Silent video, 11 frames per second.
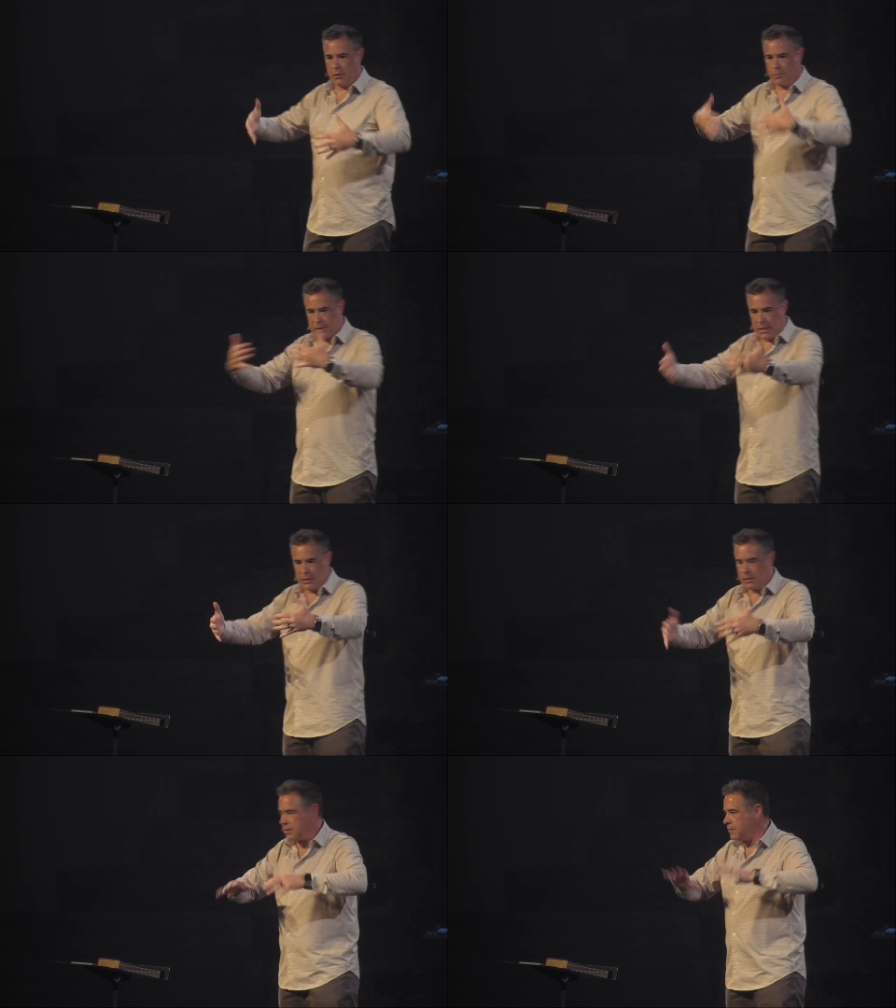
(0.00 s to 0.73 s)
and you're
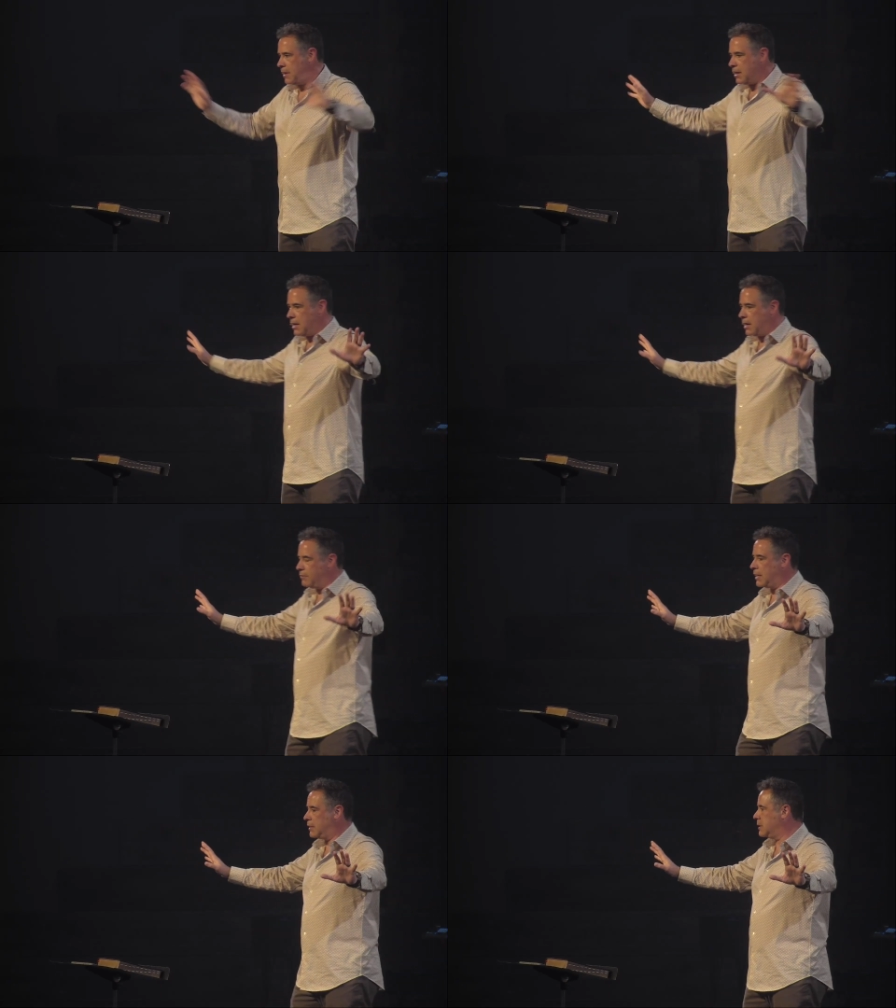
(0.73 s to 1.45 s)
presenting this to me, and I
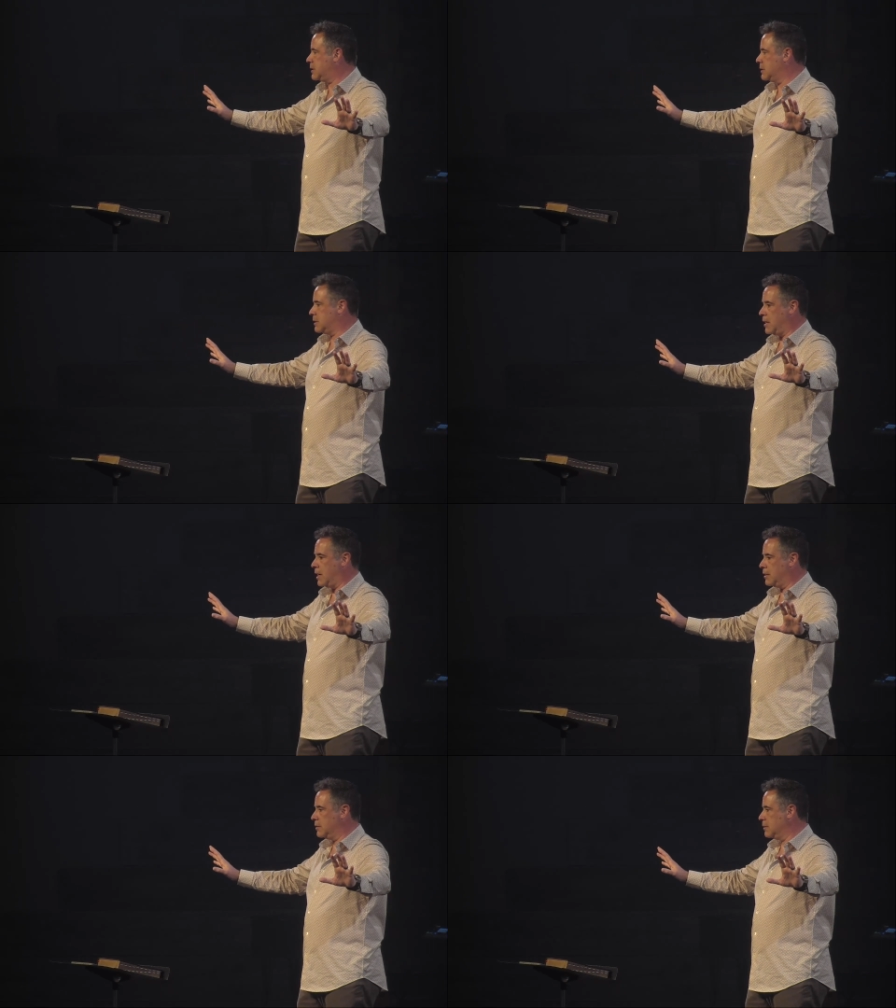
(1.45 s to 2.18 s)
will not listen to
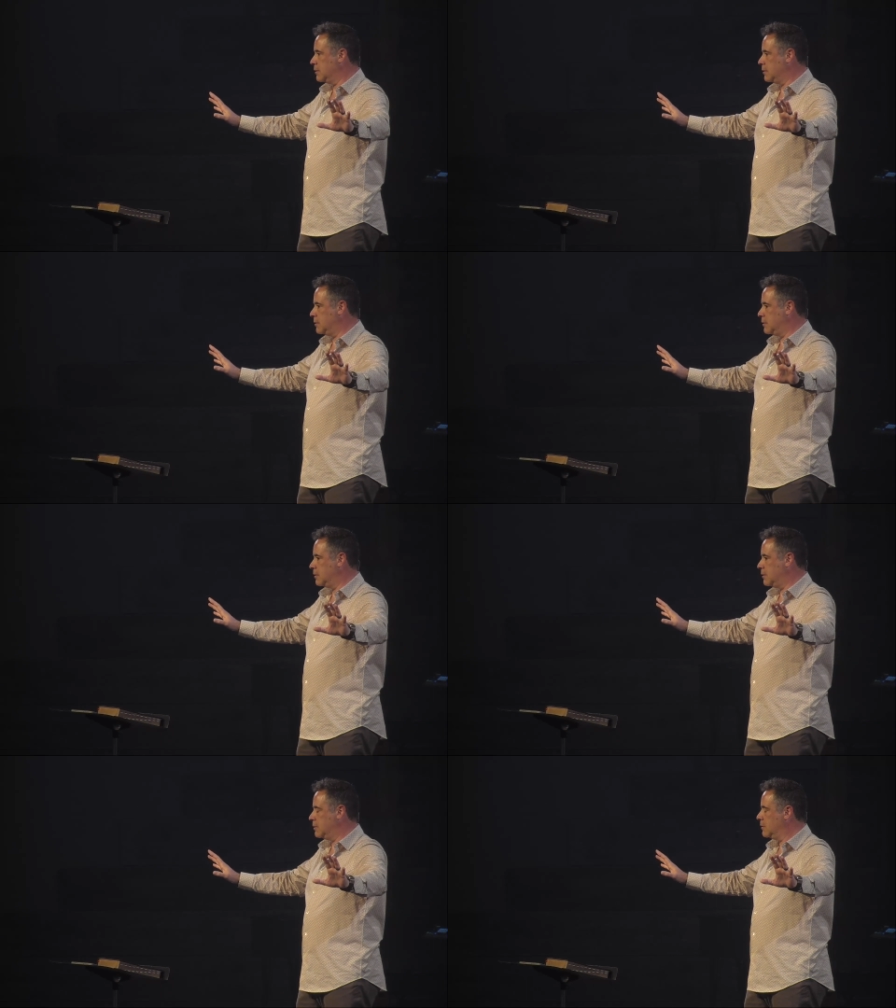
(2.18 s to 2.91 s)
that.
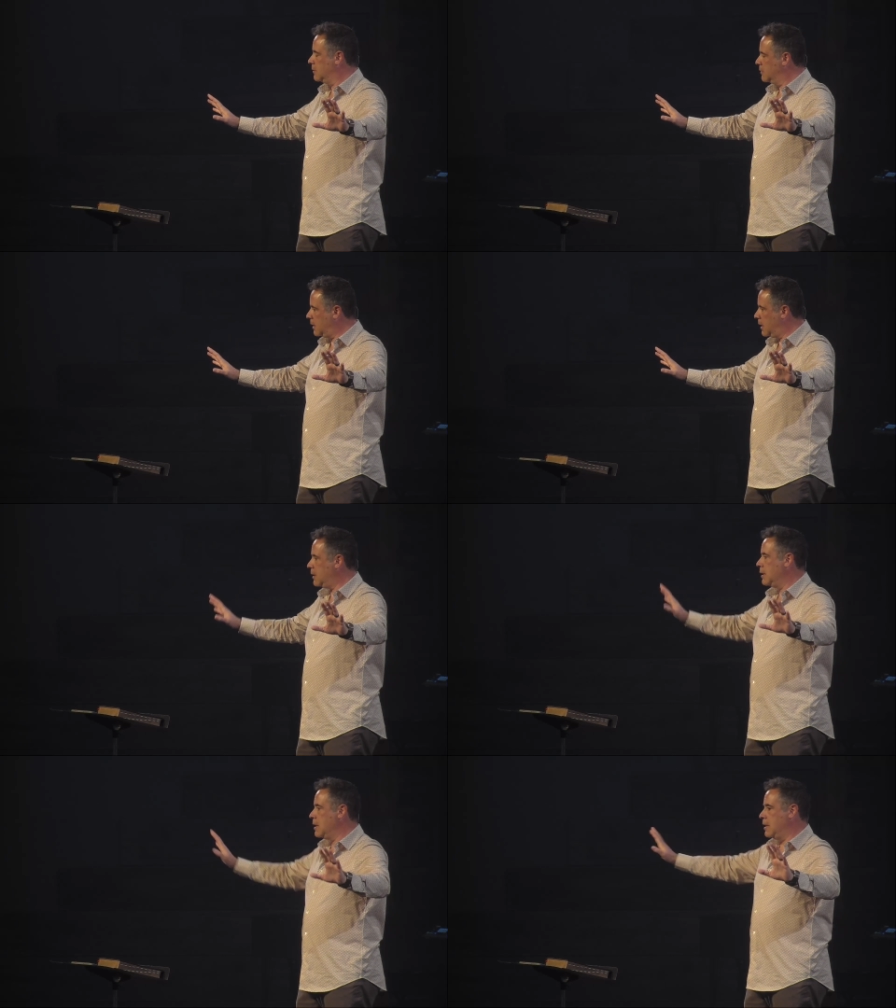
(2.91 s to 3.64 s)

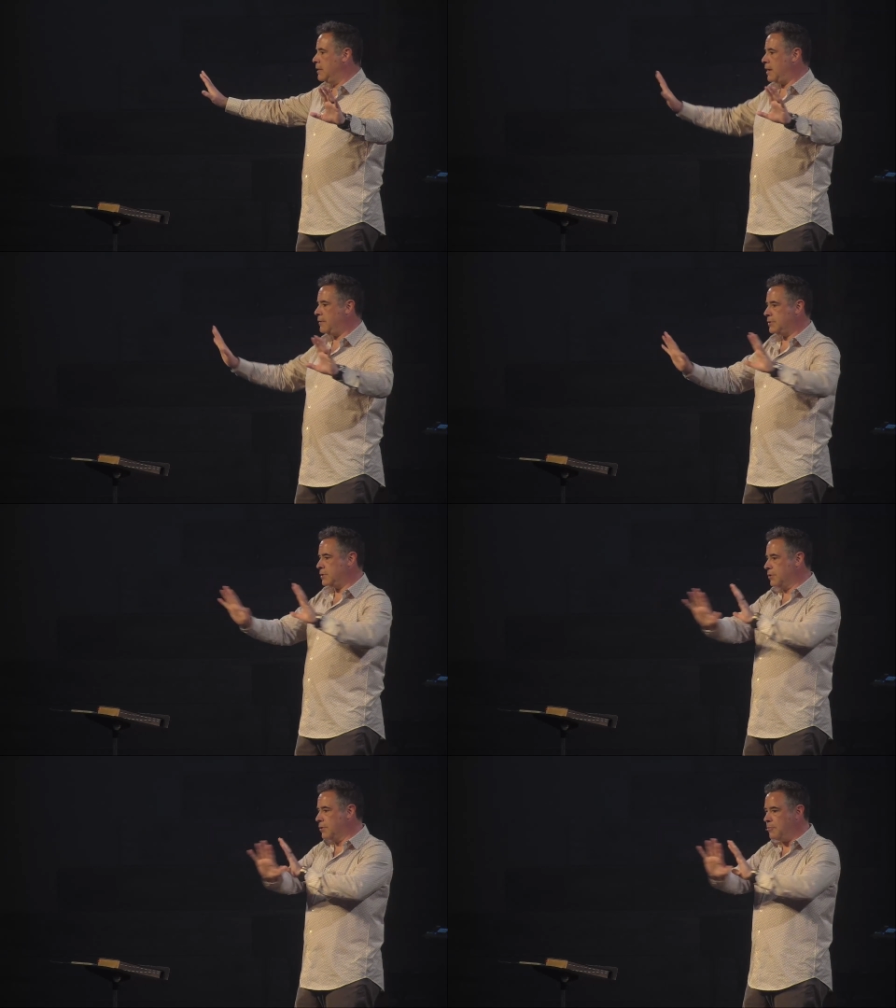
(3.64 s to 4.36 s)
Okay? Now
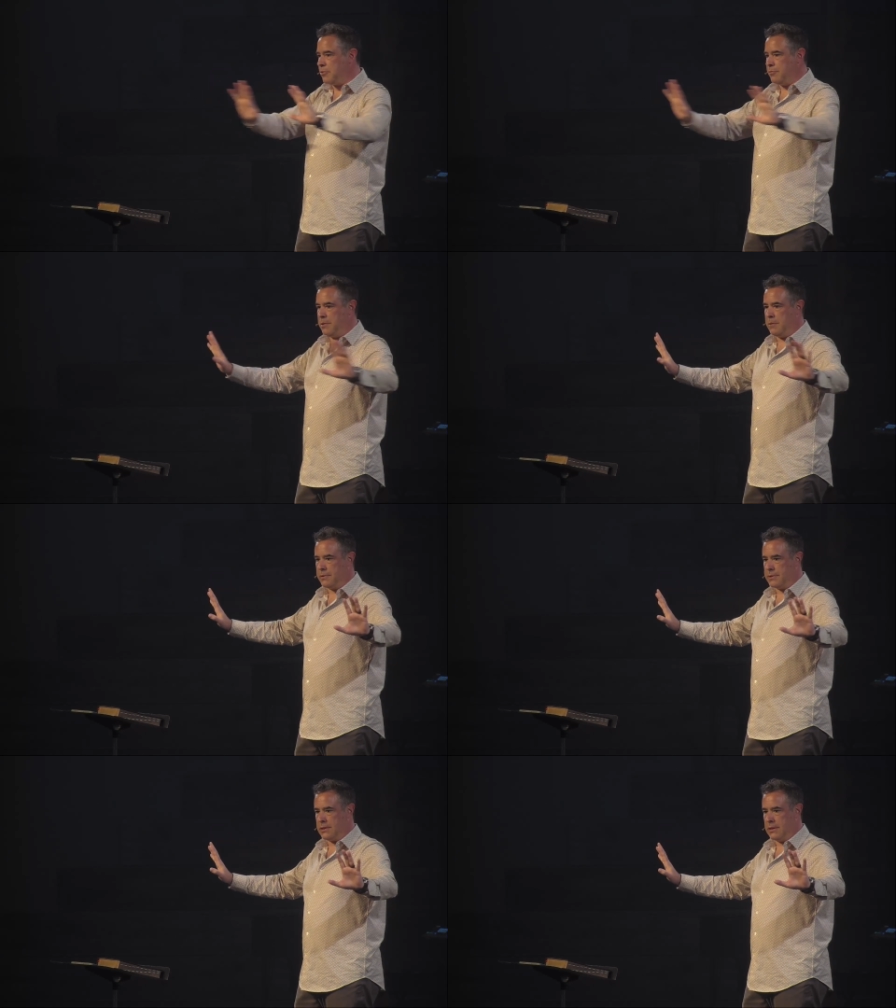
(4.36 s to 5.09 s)
there's a group of
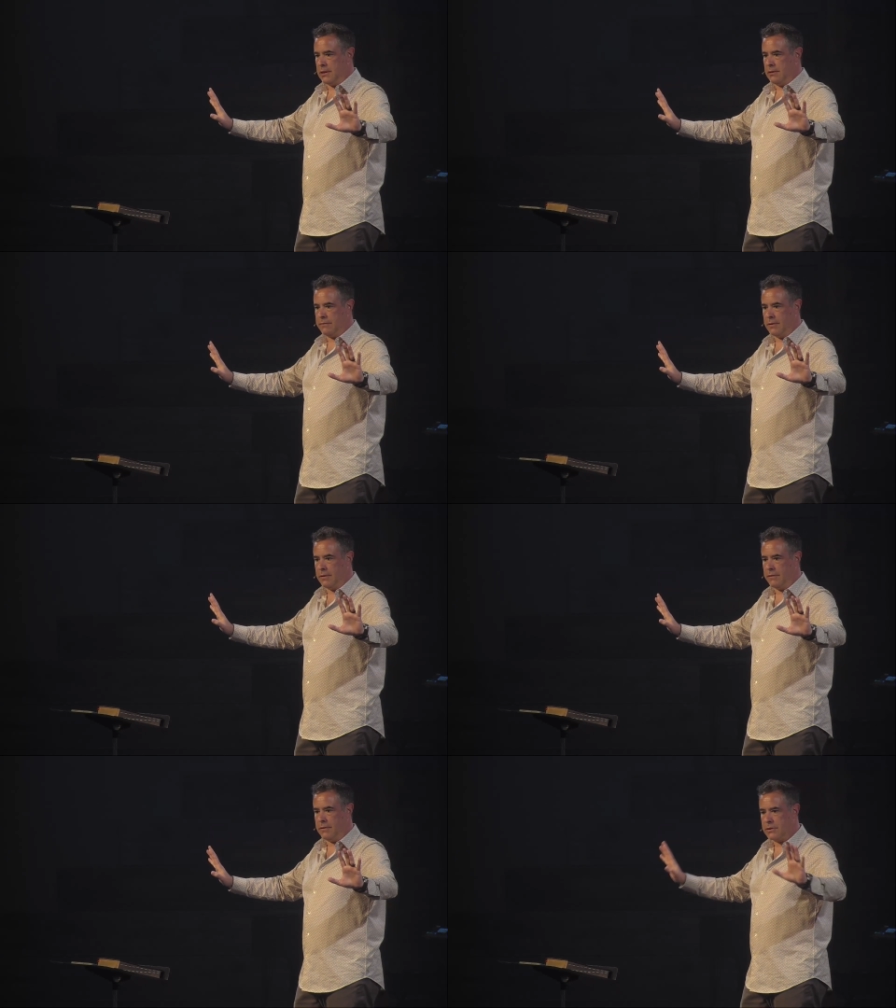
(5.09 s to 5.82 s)
people sitting in
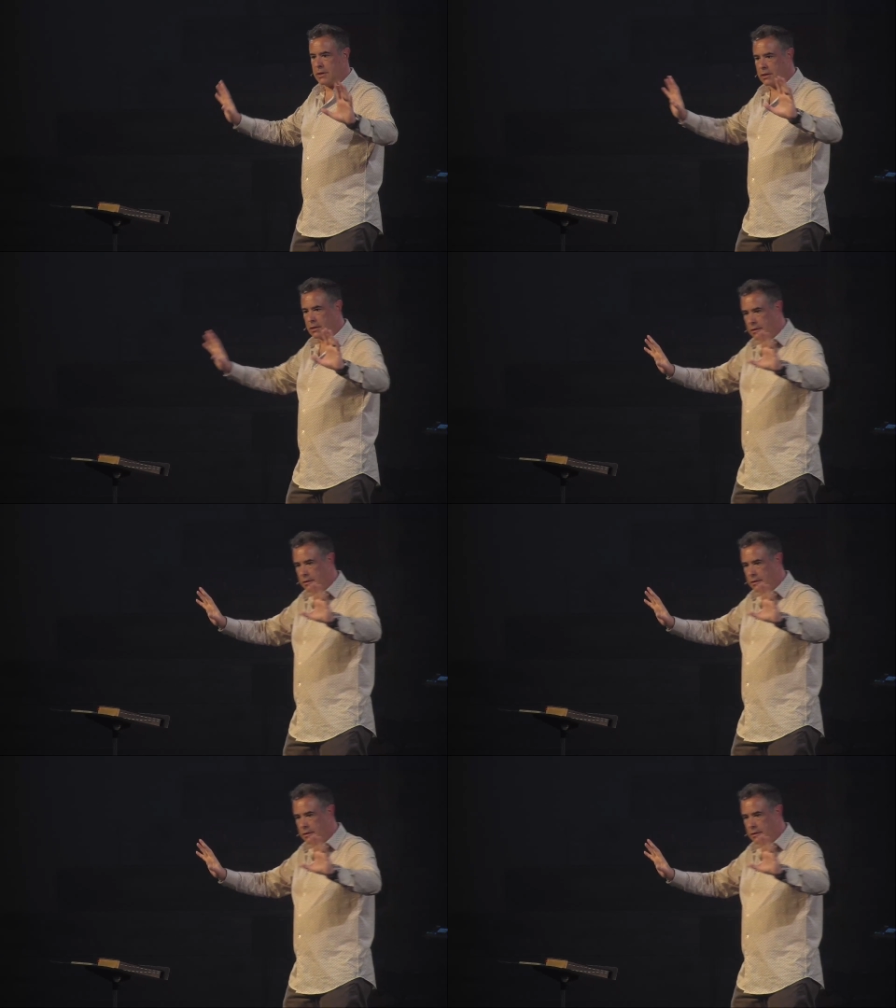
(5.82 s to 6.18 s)
front of you saying,